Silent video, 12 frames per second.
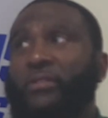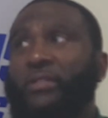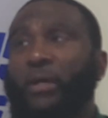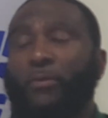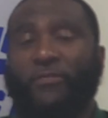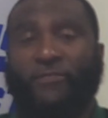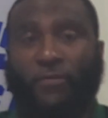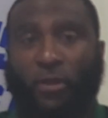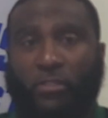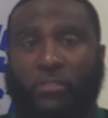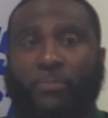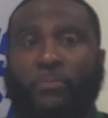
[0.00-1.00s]
Now it
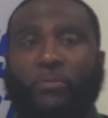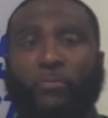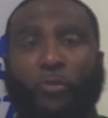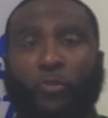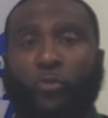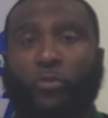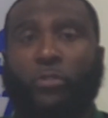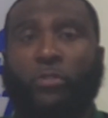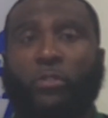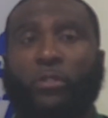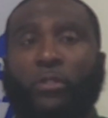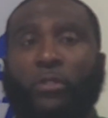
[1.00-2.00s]
fucks up the mood,
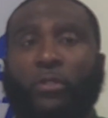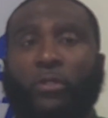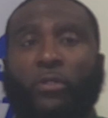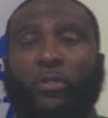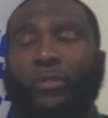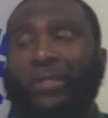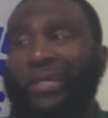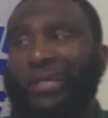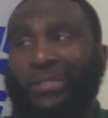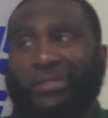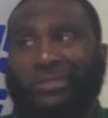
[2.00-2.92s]
and